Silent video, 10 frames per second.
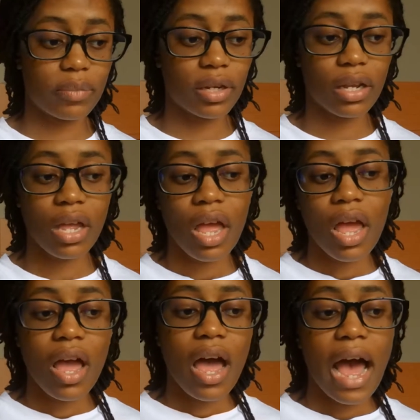but
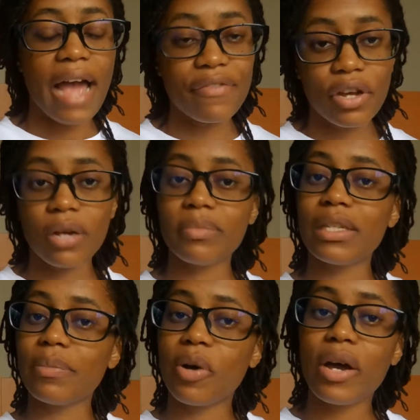I've come
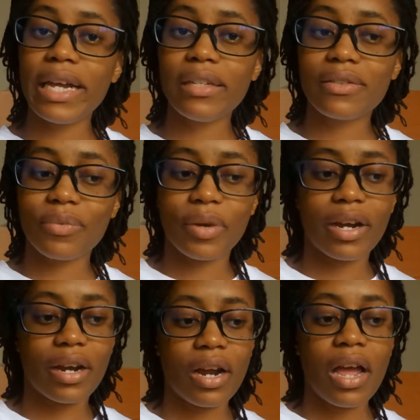to the point
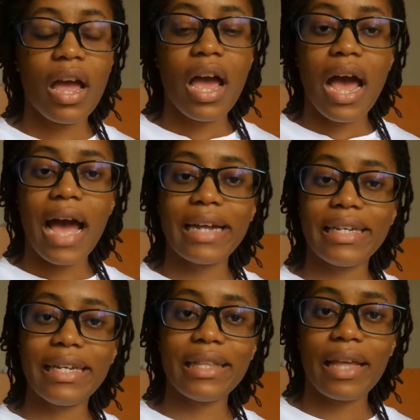where I
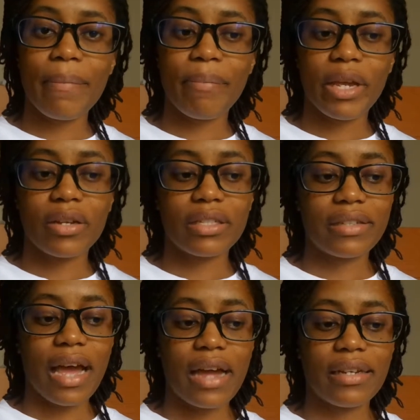need them because
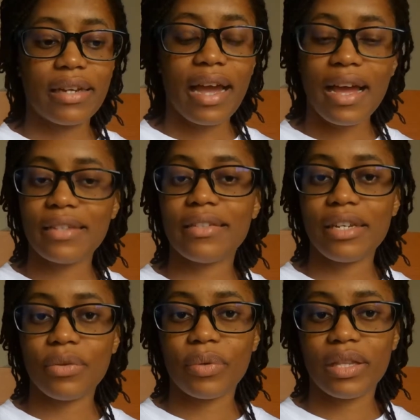I can't
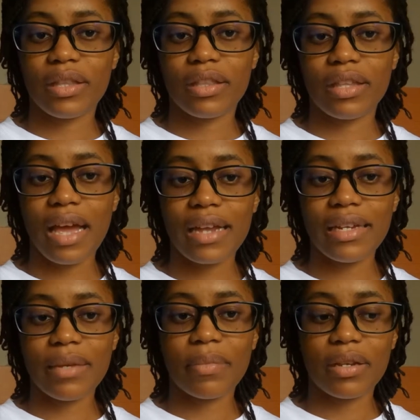deal with the
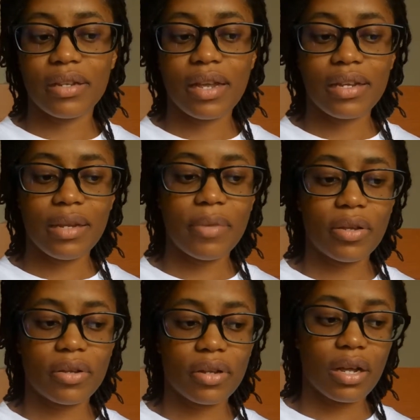
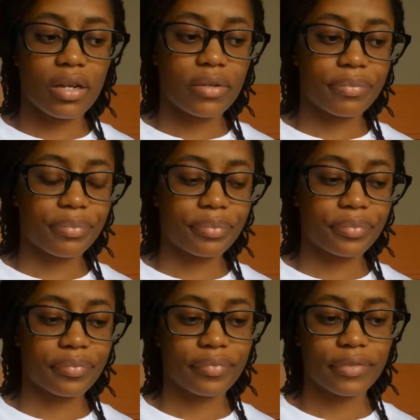anemia
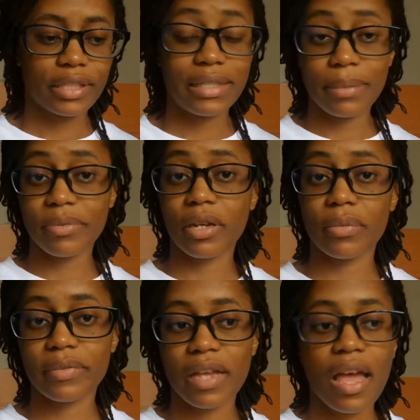
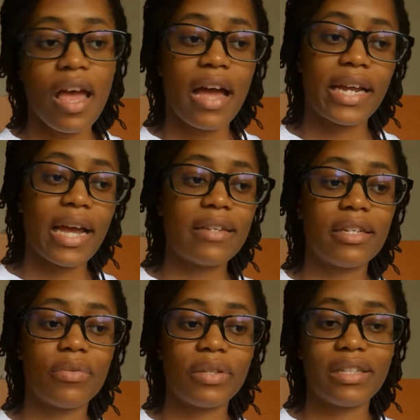symptoms. I can't
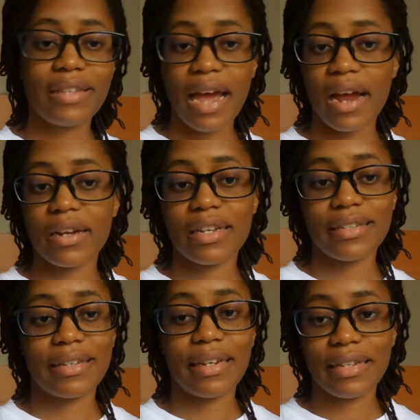deal with the
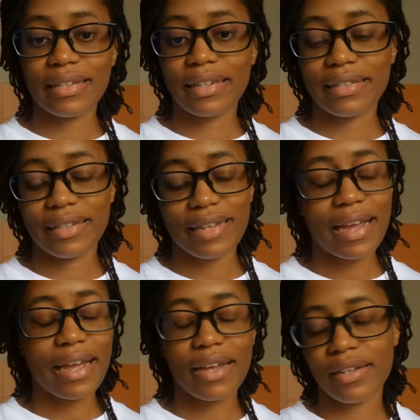tiredness and the listlessness. I
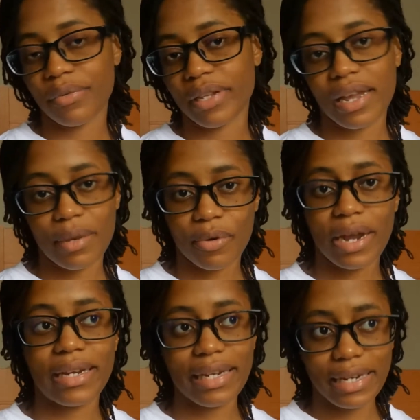can't deal with that anymore.
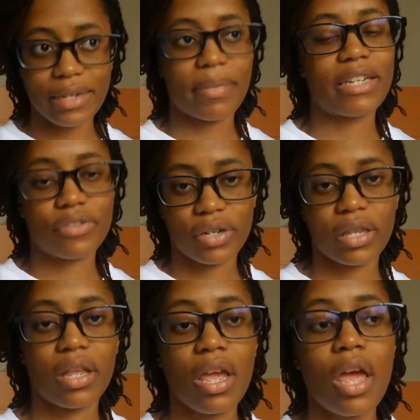I need my
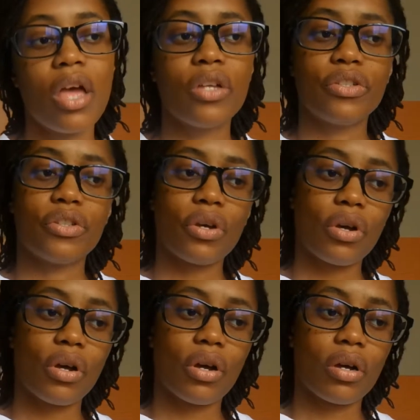strength.
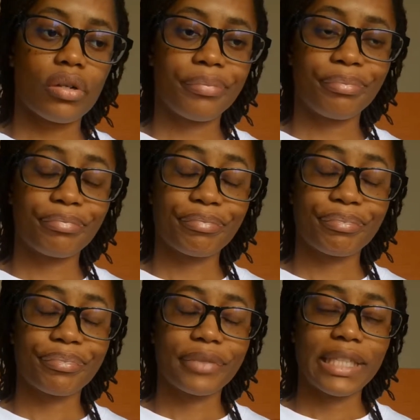So
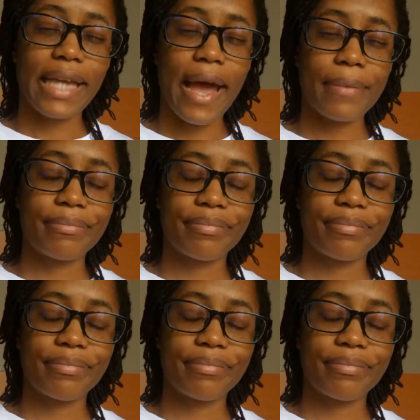yeah.